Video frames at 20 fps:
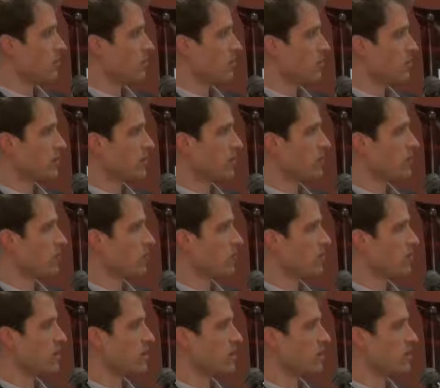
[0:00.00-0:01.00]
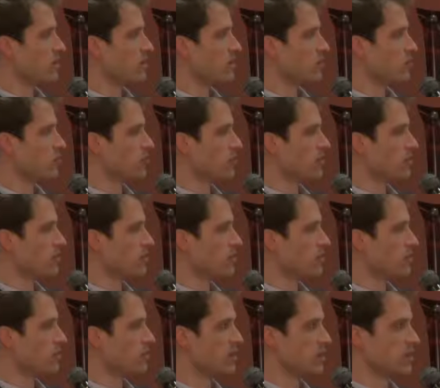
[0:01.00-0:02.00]
but they weren't being
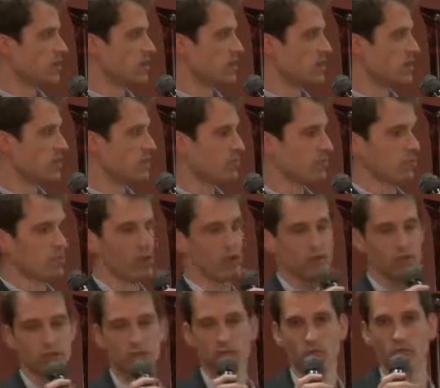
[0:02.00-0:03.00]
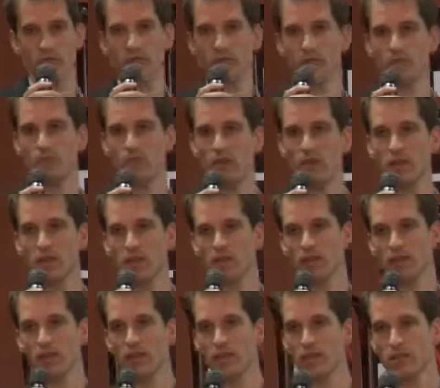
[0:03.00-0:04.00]
driven because these projects were being competed
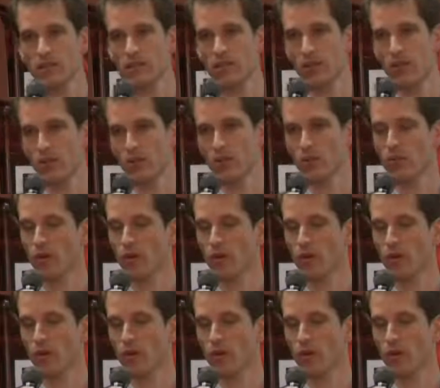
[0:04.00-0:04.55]
against other